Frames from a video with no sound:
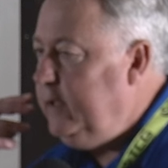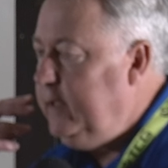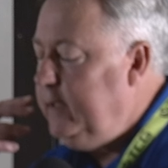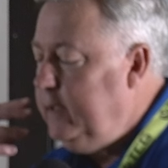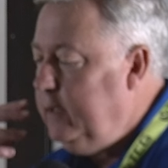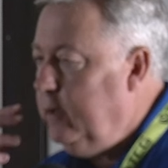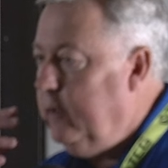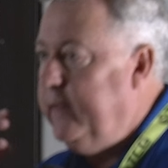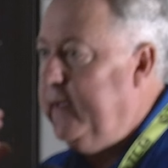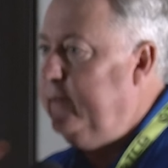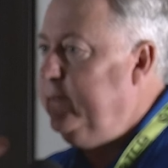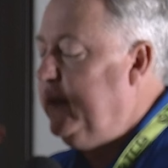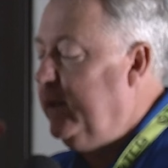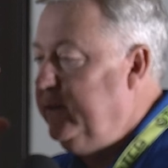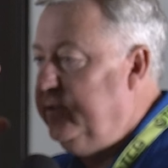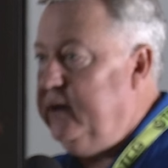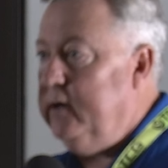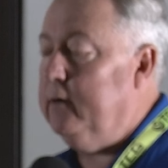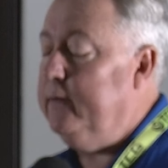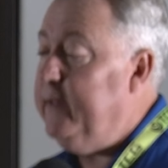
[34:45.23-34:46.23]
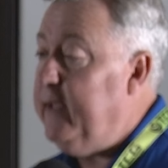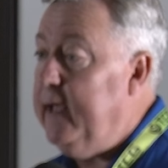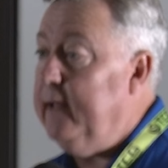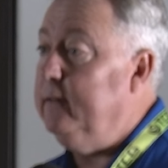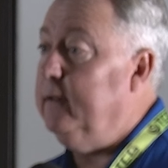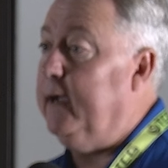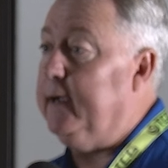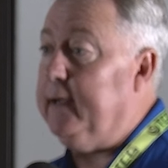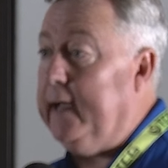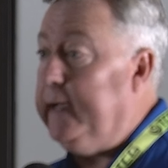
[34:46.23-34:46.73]
you know, that deer in the head,
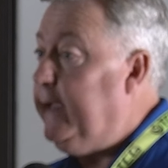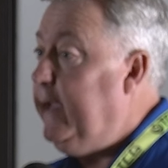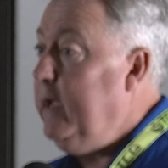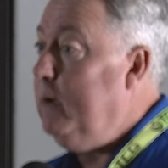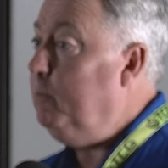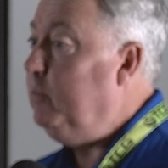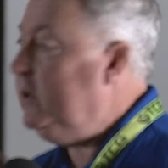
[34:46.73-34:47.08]
like, I can't